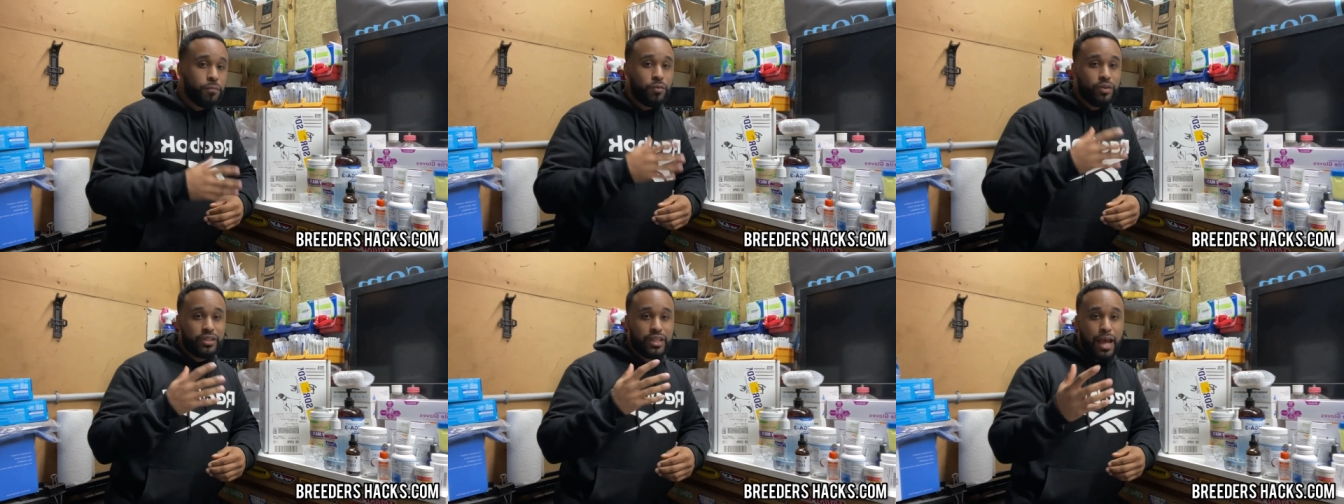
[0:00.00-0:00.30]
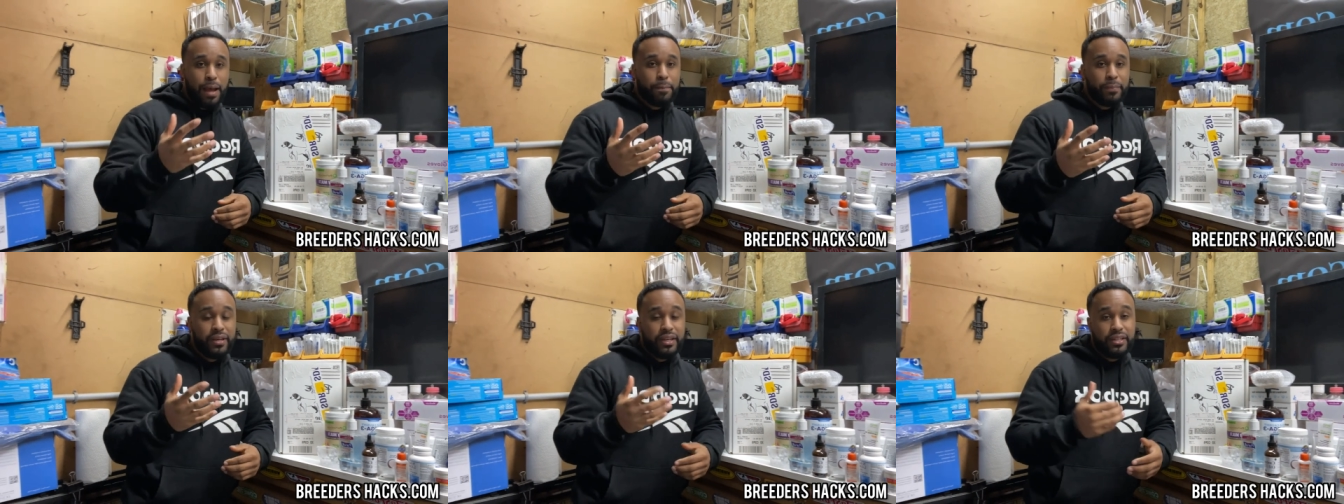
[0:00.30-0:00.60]
with
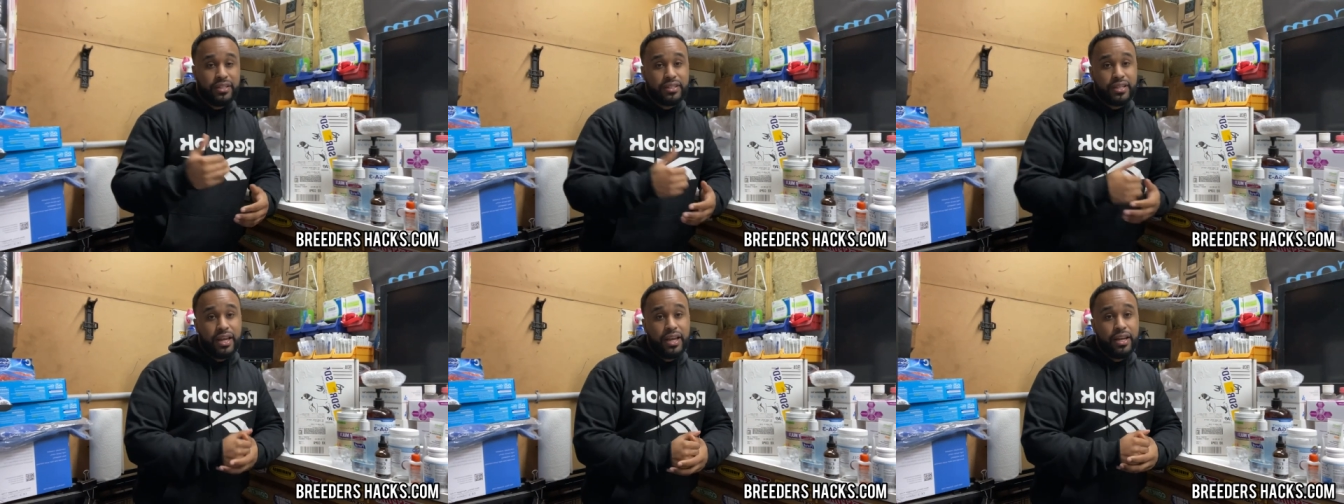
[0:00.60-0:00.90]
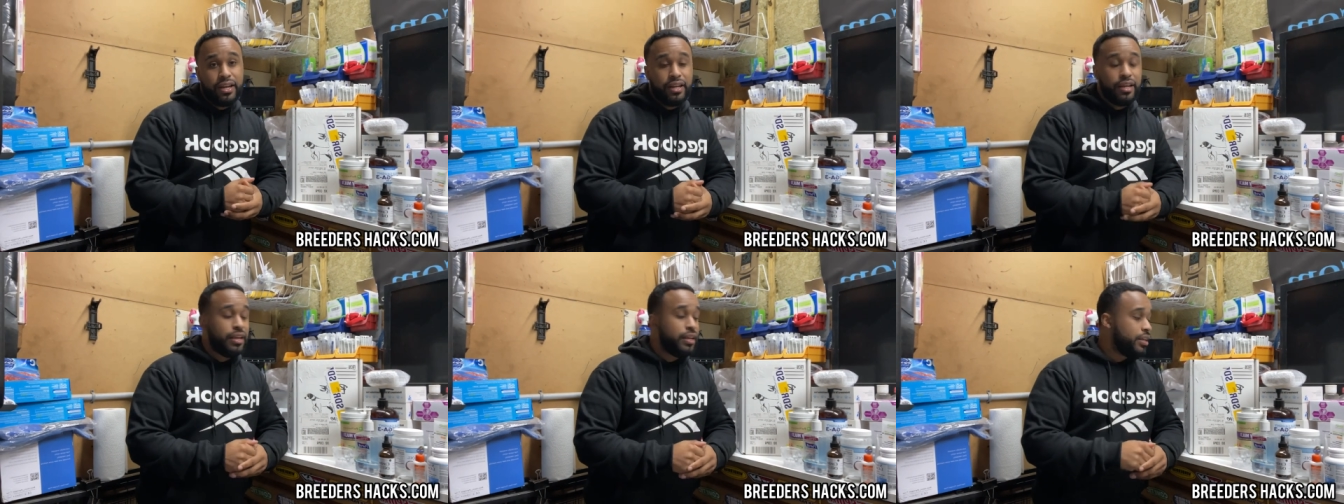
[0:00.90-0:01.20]
that being
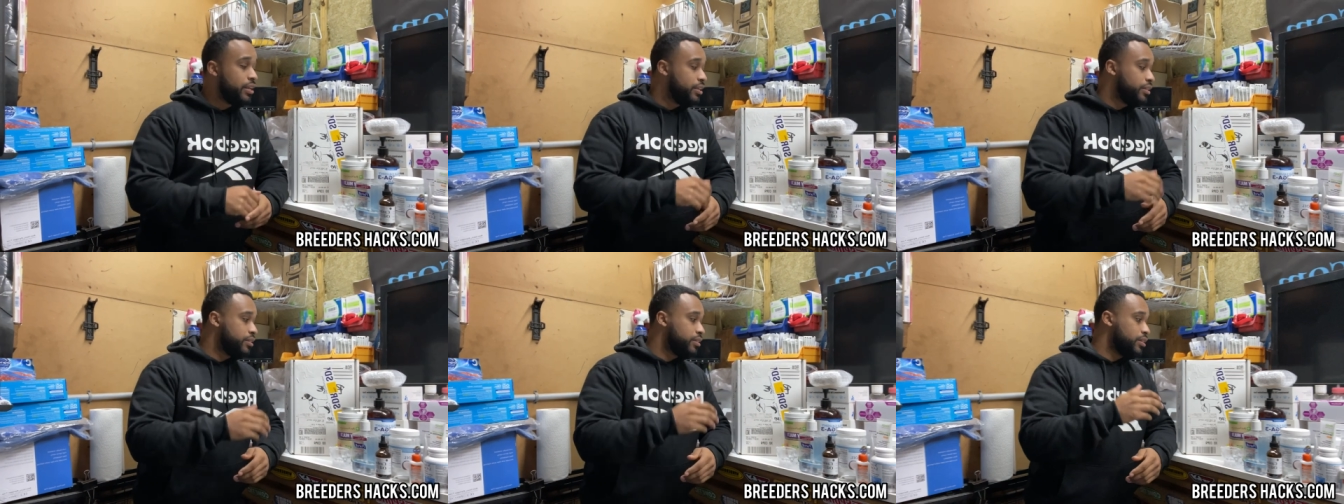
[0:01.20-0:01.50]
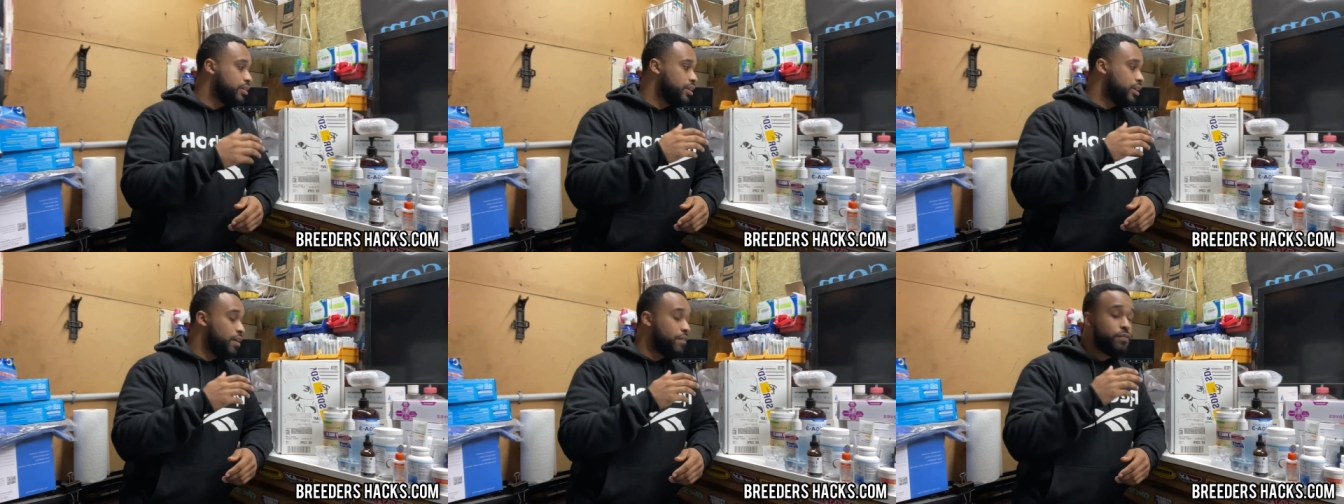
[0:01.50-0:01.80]
said is
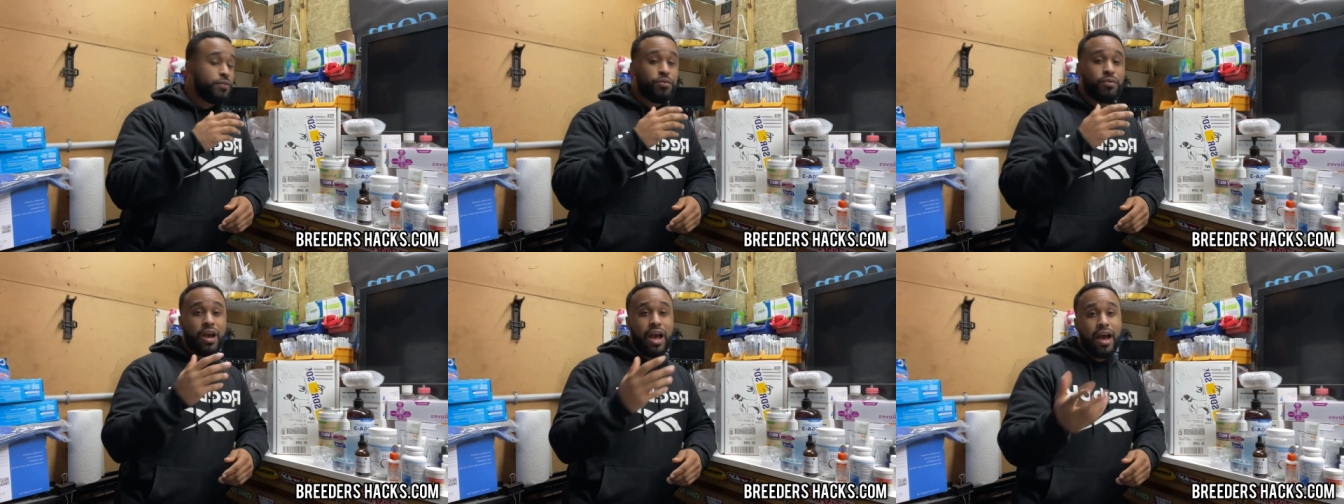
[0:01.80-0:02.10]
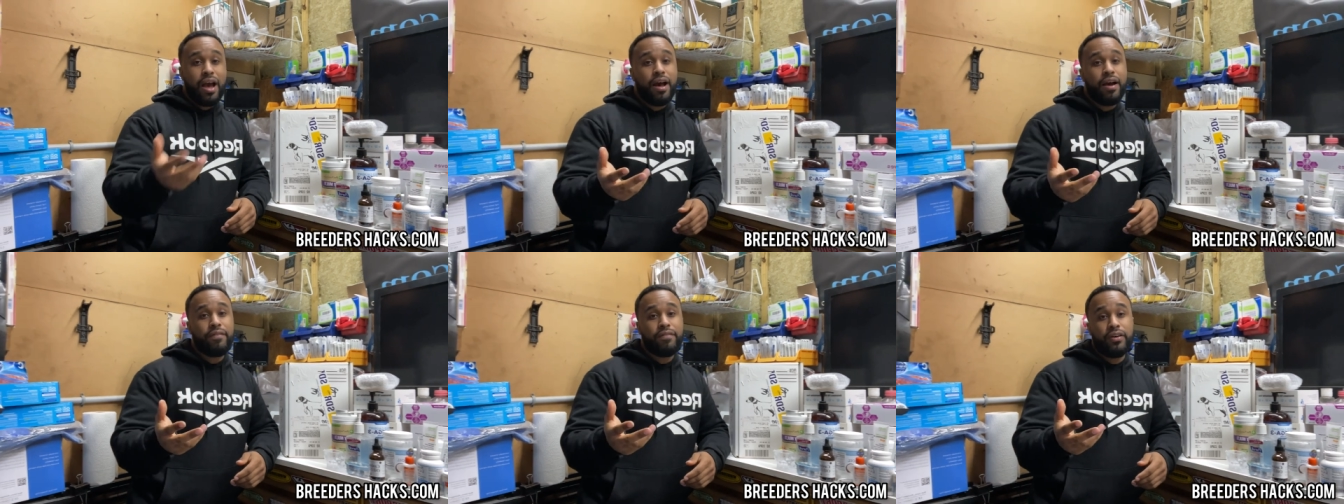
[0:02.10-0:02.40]
if you
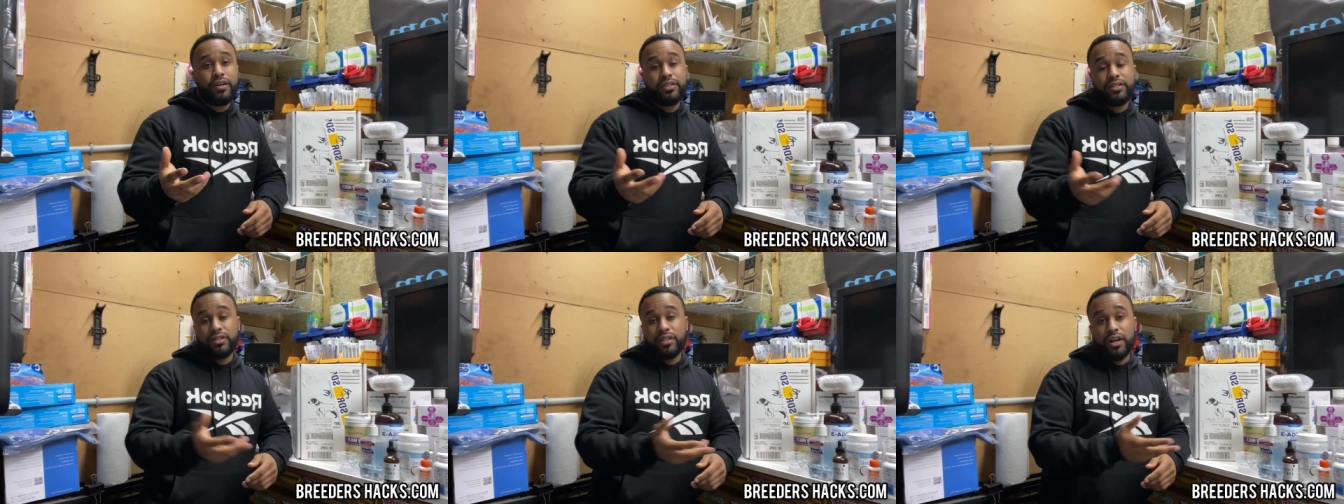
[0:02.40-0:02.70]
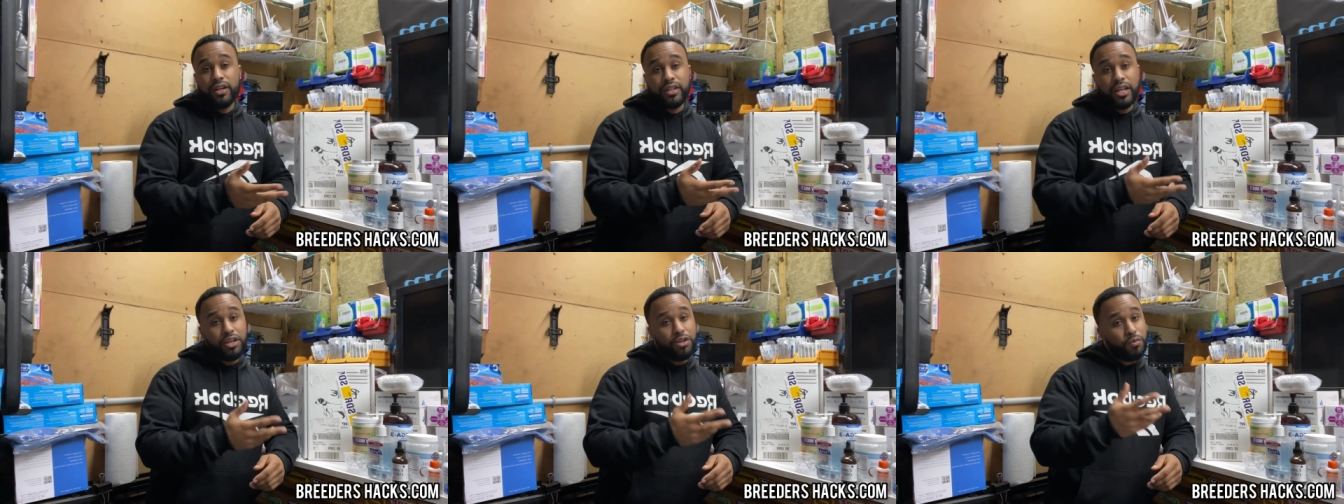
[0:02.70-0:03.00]
have a
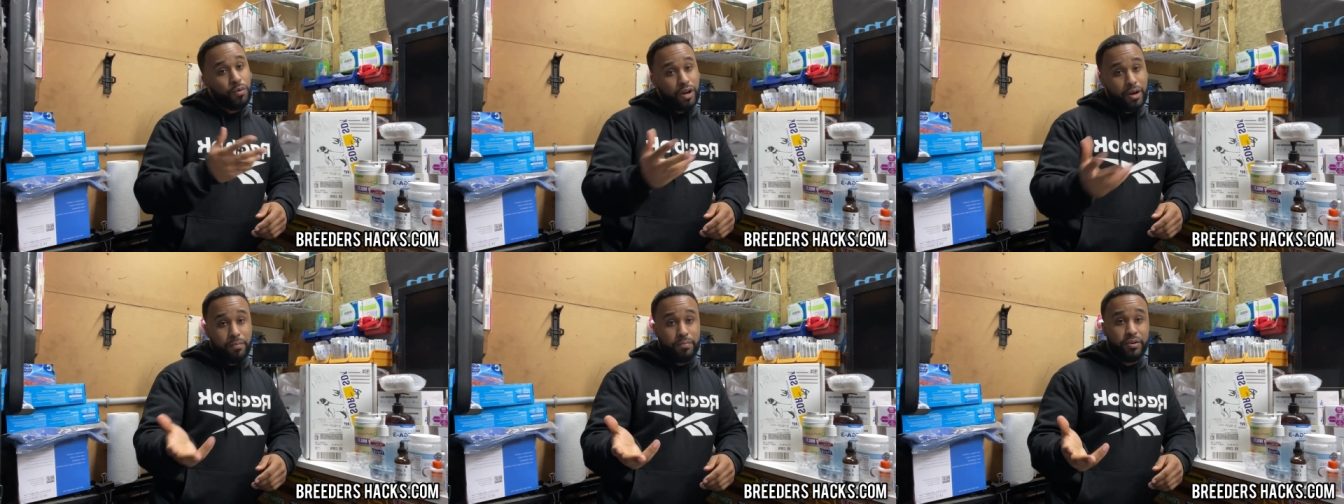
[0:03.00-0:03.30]
stud that you want